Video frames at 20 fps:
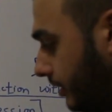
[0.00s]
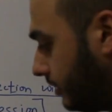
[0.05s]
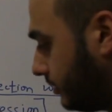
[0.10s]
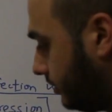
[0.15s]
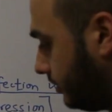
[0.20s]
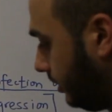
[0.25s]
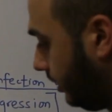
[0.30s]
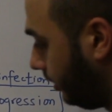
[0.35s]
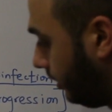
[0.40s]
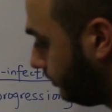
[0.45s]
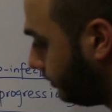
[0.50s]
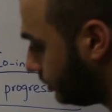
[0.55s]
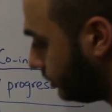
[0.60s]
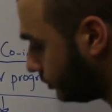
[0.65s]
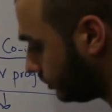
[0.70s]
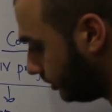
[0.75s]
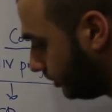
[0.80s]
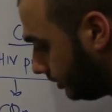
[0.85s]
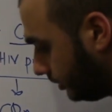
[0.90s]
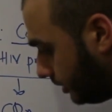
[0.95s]
as I
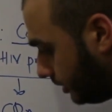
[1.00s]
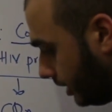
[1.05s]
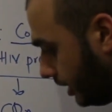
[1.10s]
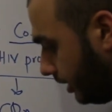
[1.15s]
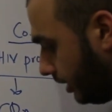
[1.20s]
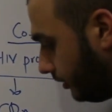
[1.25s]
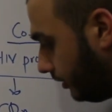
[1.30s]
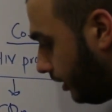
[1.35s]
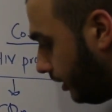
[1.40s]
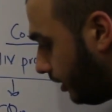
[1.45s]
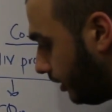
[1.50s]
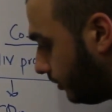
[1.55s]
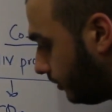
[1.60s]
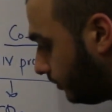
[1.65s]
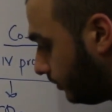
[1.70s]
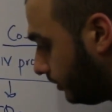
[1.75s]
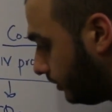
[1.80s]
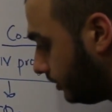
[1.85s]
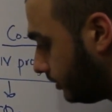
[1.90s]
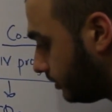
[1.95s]
mentioned.
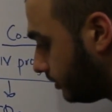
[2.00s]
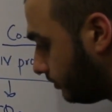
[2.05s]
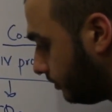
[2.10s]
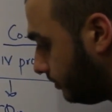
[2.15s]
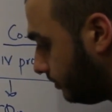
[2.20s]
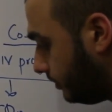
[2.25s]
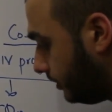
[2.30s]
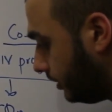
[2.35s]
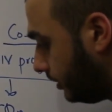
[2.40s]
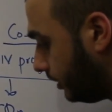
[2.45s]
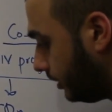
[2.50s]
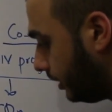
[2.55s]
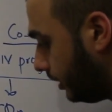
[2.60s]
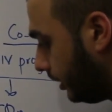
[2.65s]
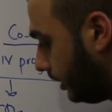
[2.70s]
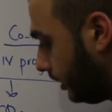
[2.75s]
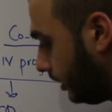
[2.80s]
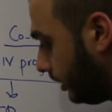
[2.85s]
Now it will be